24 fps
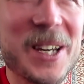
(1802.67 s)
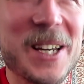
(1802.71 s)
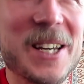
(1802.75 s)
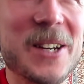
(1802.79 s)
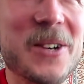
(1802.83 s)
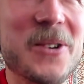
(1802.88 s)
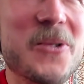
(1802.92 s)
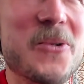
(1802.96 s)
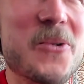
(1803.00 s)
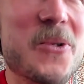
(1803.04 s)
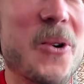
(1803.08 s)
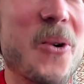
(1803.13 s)

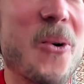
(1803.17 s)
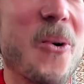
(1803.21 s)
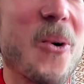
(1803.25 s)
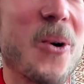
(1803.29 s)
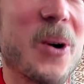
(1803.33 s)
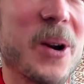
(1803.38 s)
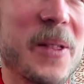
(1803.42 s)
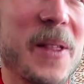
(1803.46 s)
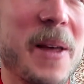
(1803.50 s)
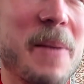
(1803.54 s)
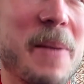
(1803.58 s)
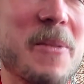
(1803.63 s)
new
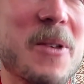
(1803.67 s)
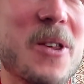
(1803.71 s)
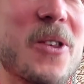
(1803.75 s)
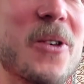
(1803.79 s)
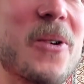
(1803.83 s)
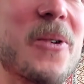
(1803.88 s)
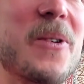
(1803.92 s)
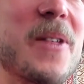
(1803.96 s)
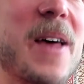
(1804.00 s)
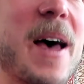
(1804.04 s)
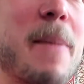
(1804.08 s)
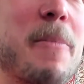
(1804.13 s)
chord, and let me show
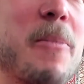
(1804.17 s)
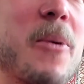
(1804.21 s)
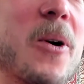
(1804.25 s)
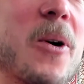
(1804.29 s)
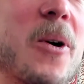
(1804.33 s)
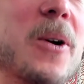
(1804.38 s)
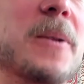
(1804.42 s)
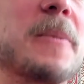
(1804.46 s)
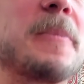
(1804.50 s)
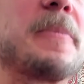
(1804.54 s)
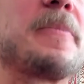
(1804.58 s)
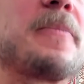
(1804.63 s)
you that
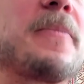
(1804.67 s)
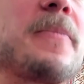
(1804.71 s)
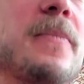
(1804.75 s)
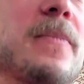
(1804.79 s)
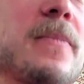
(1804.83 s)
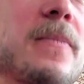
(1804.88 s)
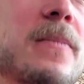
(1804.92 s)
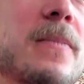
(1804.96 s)
part. That